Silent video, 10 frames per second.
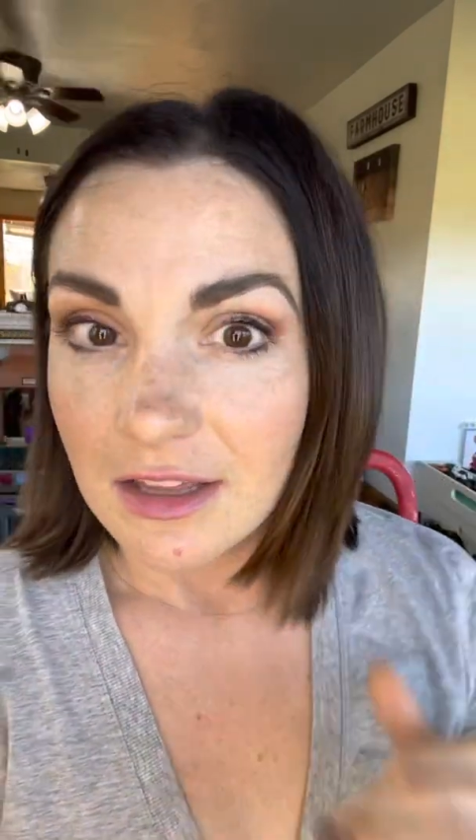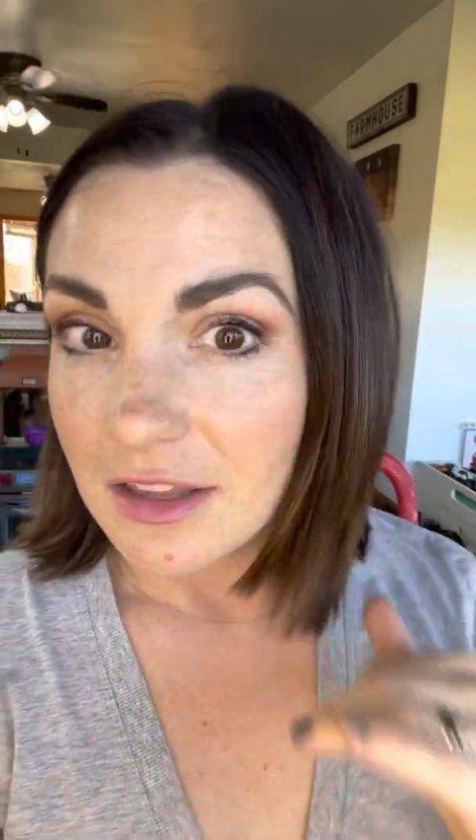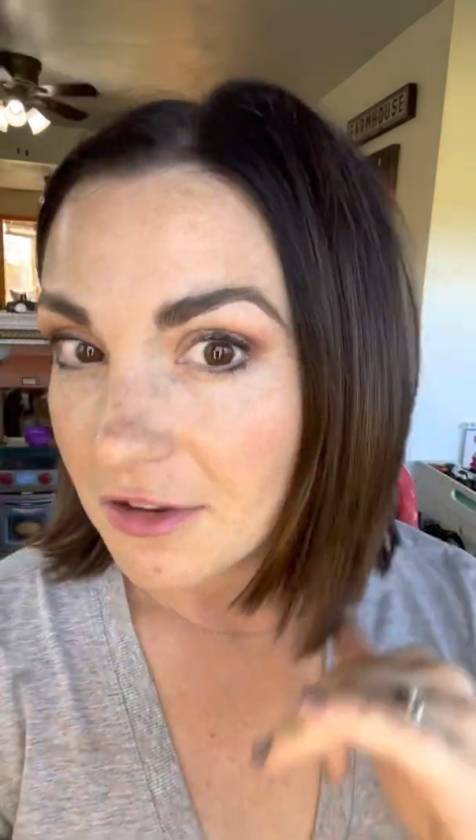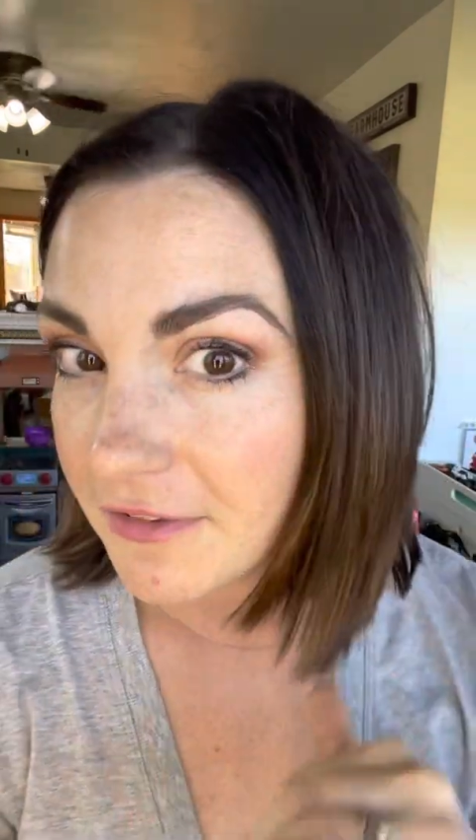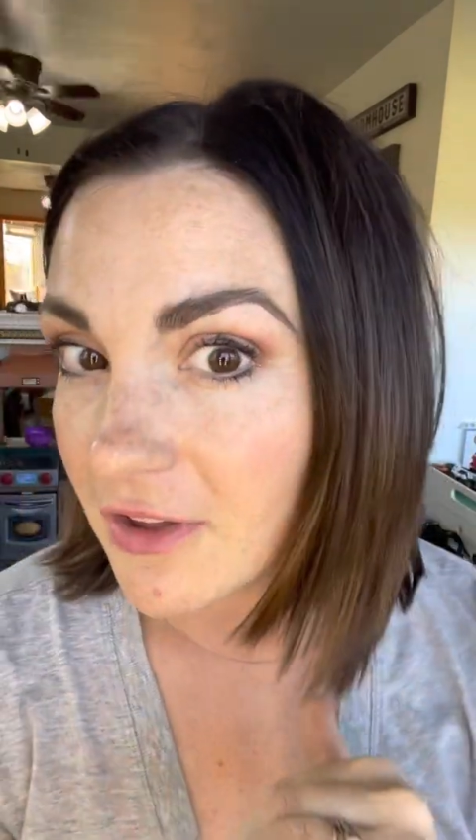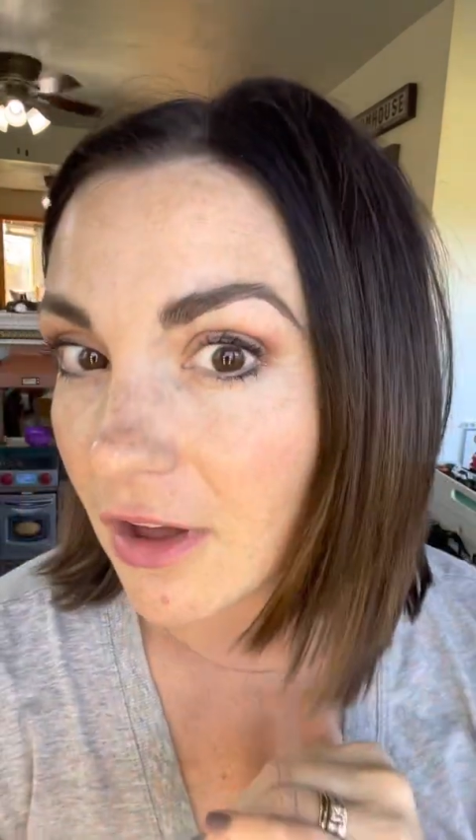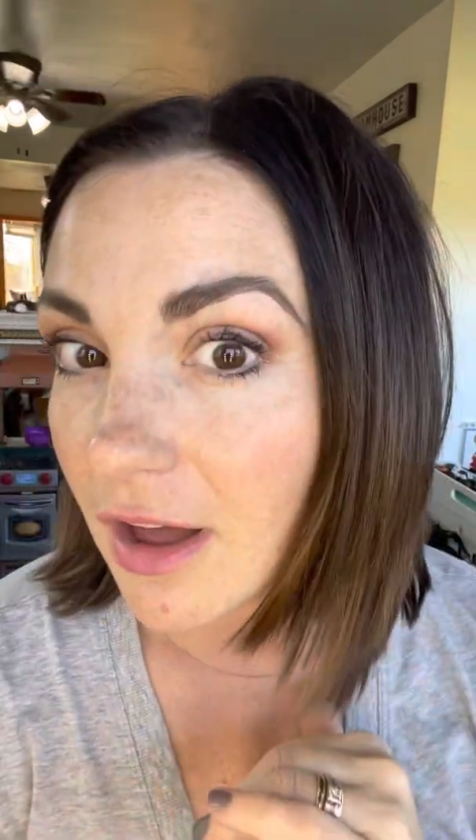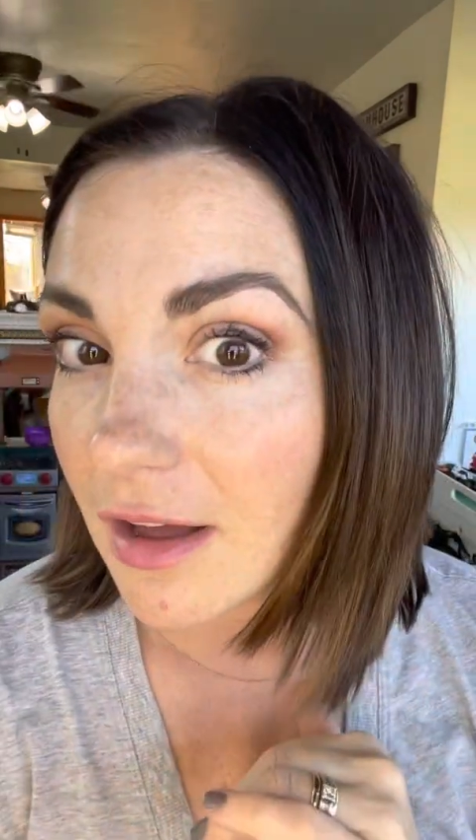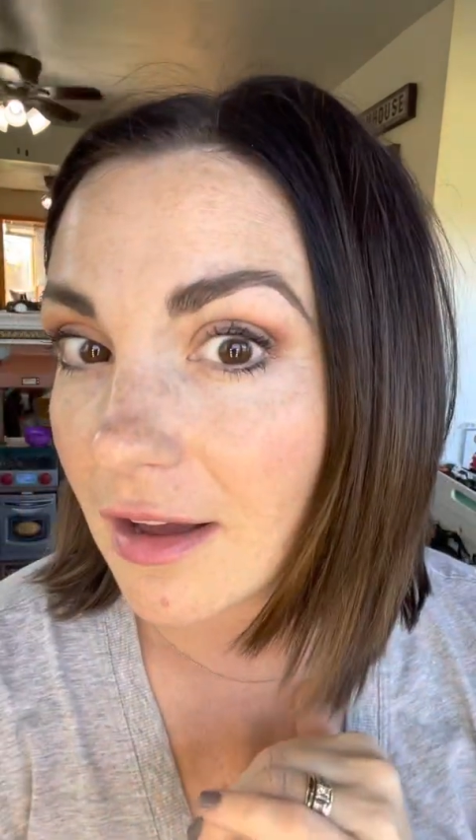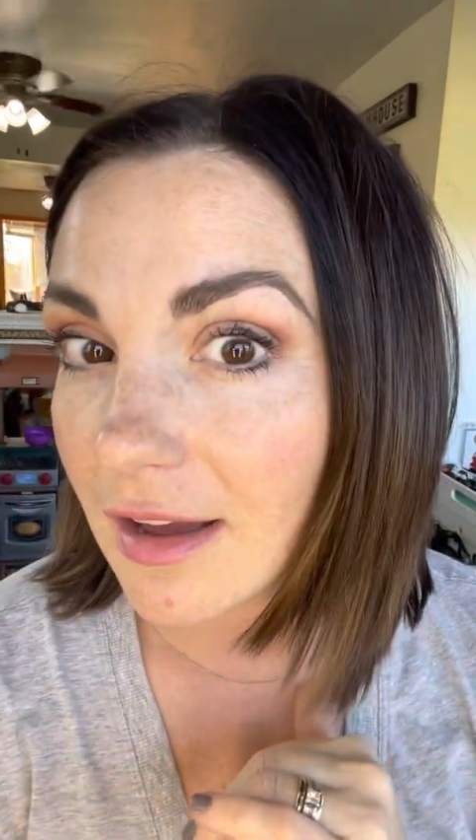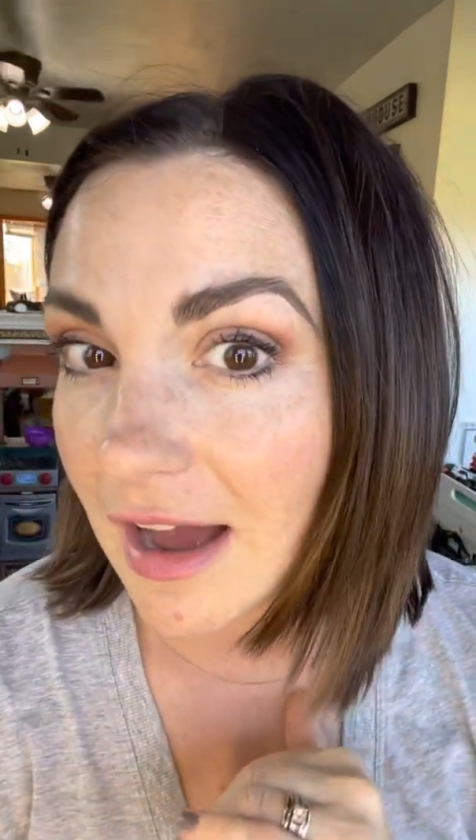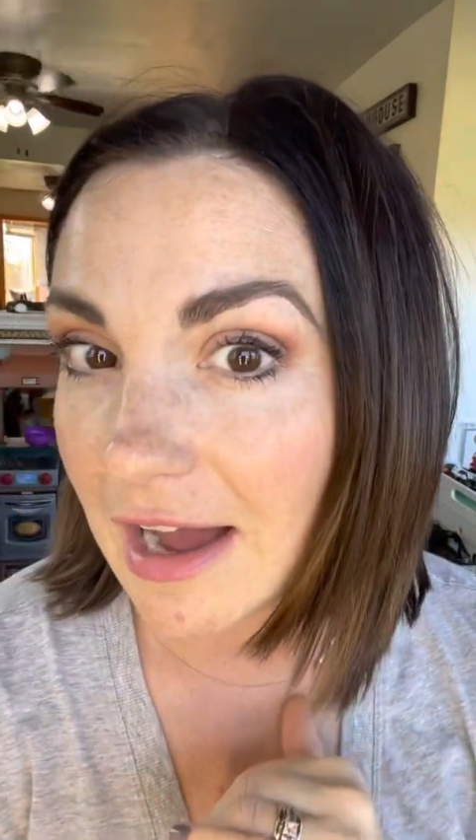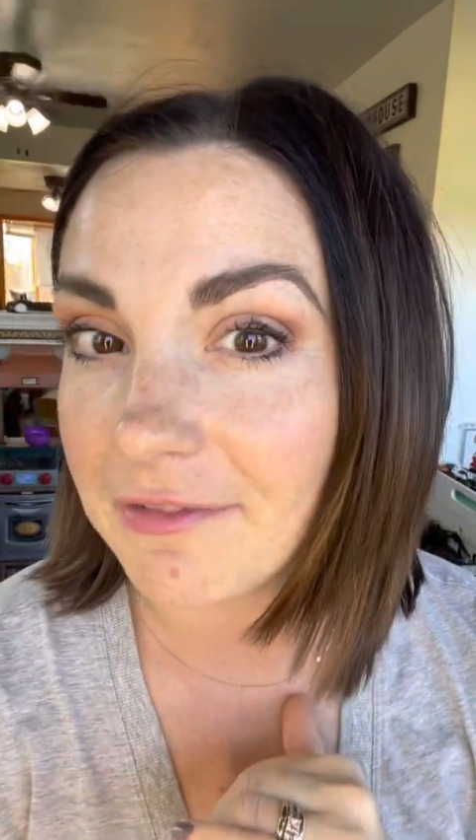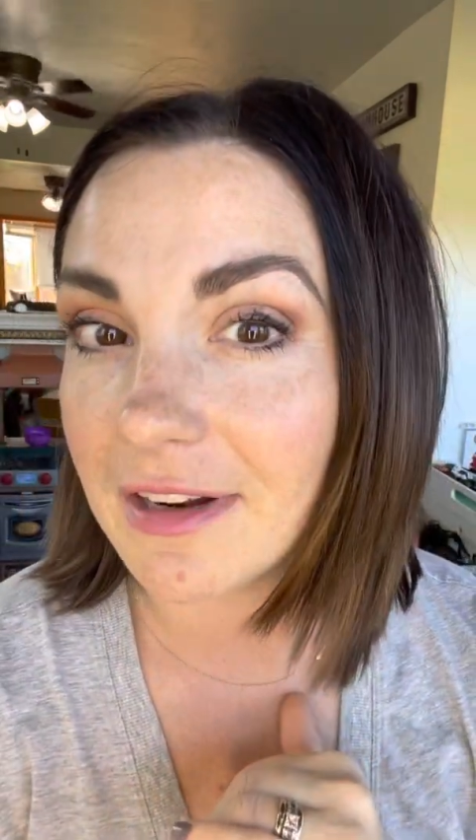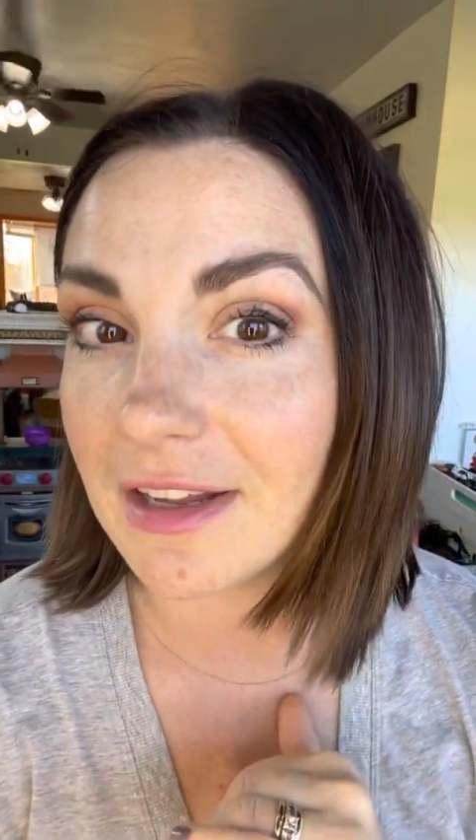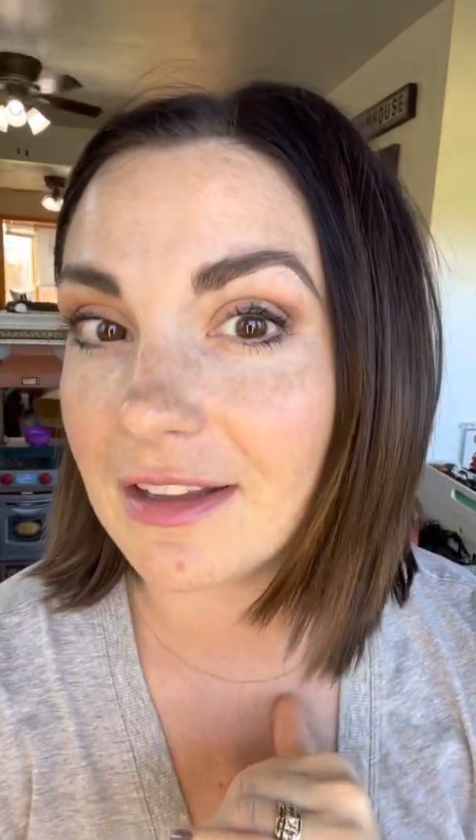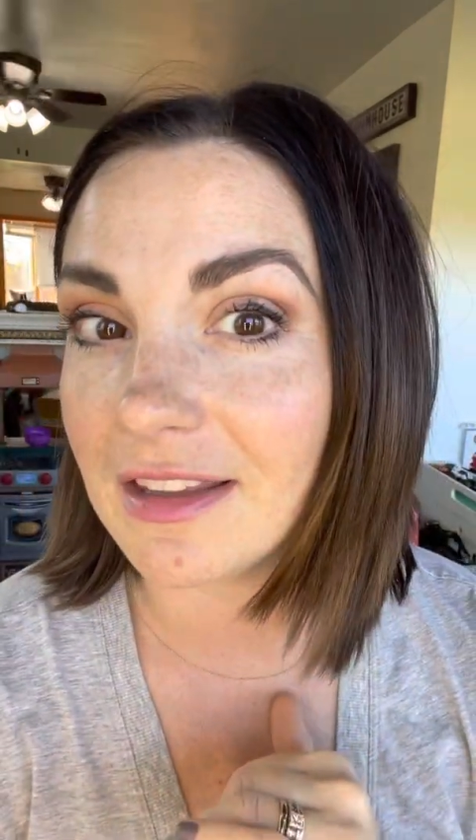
you feel confident